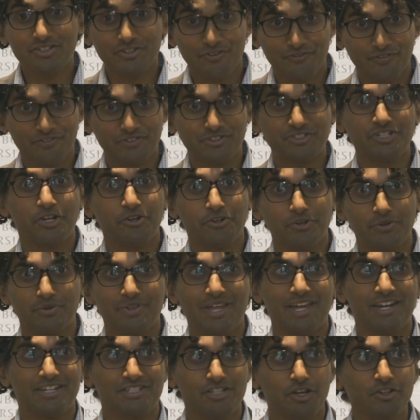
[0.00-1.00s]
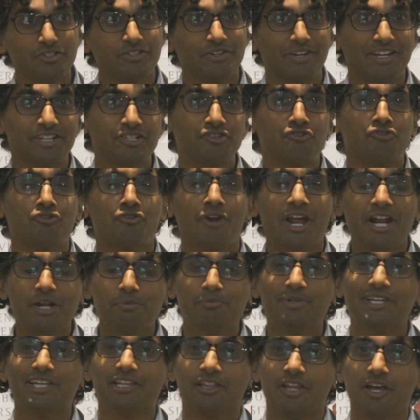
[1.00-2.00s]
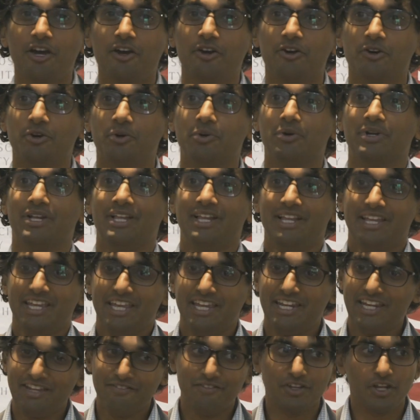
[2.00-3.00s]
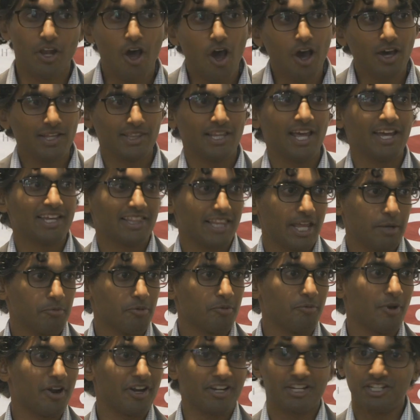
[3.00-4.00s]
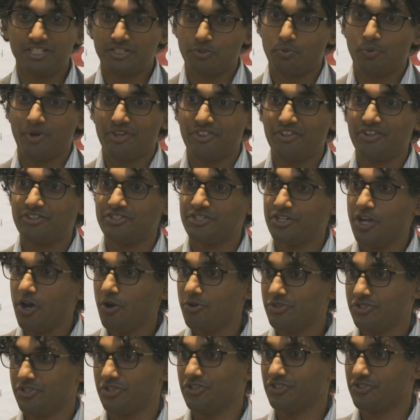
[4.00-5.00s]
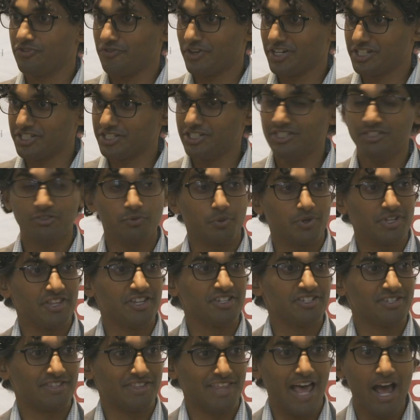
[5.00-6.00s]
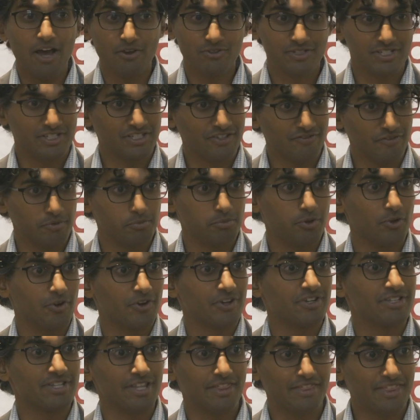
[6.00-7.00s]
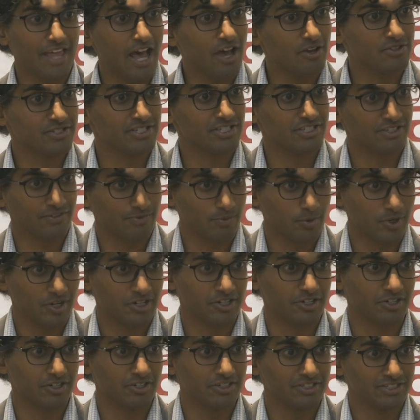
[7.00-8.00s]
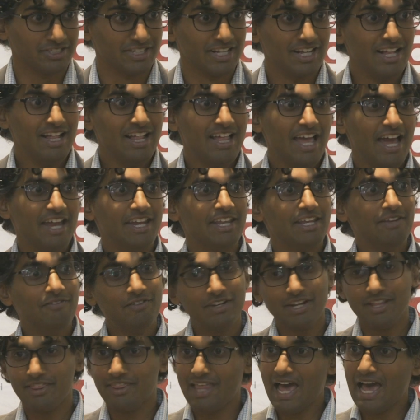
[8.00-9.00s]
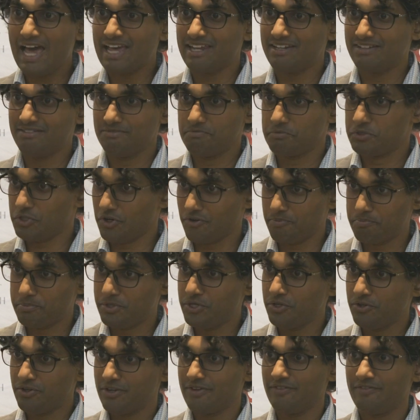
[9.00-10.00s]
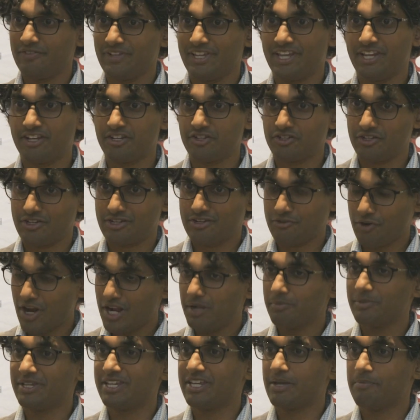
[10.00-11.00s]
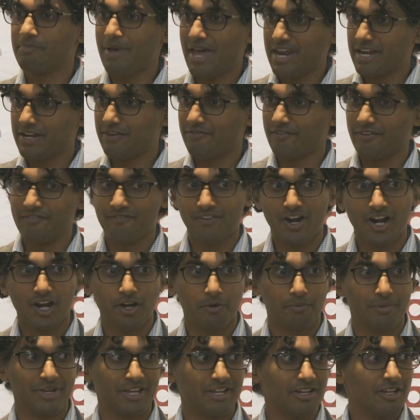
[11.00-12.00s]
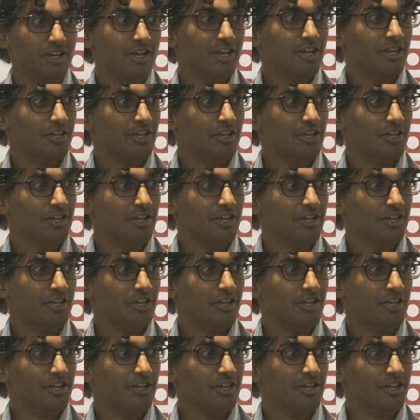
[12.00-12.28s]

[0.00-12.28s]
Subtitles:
also show you that it's also incredibly low in even online labor markets, where there's no search frictions, where there's thousands of employers and thousands of workers. And even in that sort of putatively incredibly competitive environment,